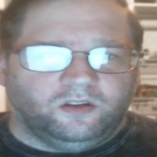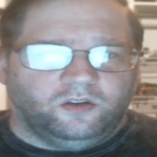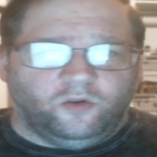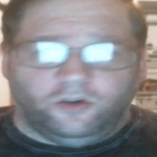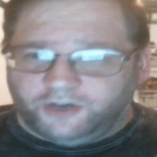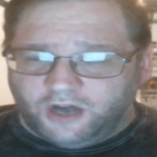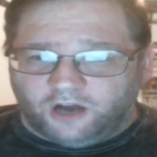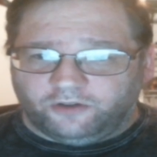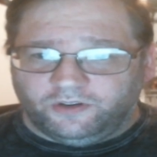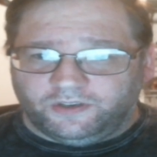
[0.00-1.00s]
who holds
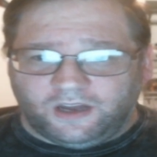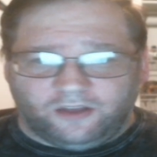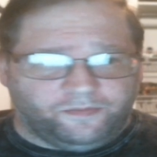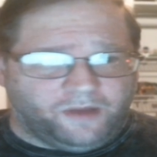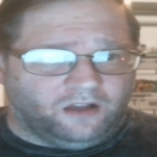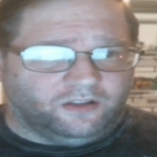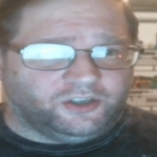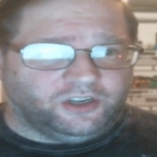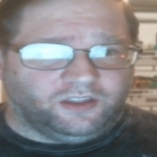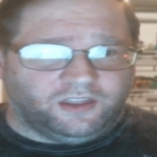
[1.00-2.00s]
doctorates in
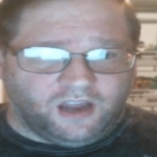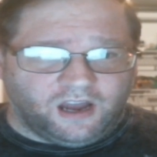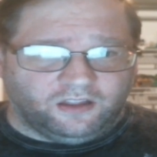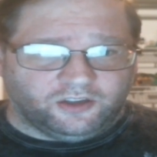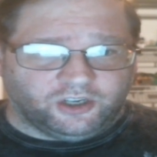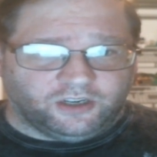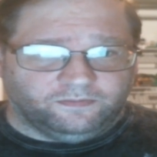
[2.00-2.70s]
anthropology and theology.